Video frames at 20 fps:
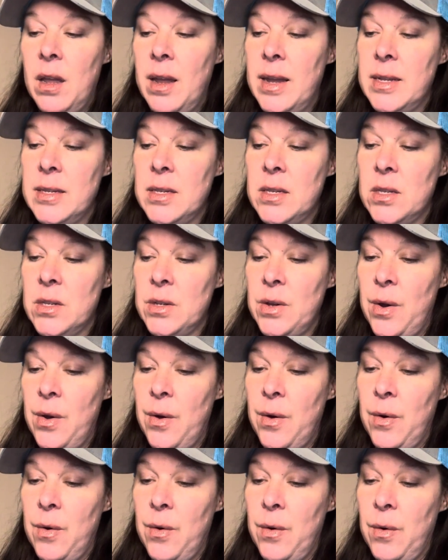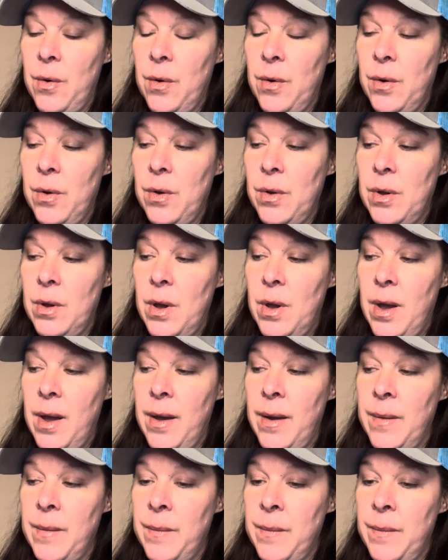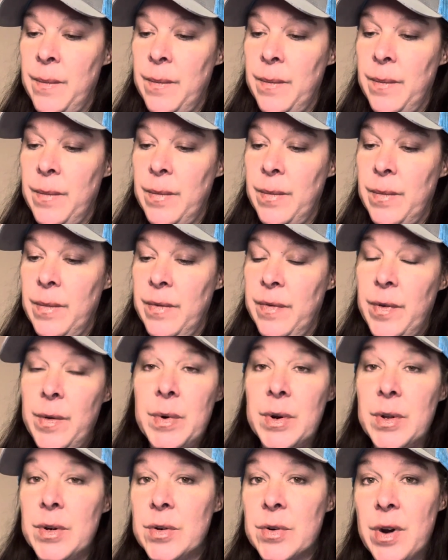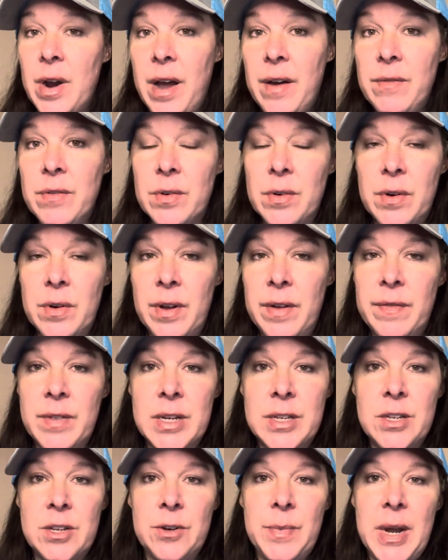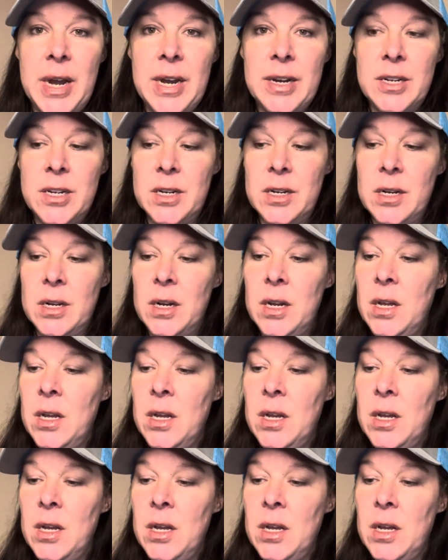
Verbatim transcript: And so um, if you want to travel, if that's your passion,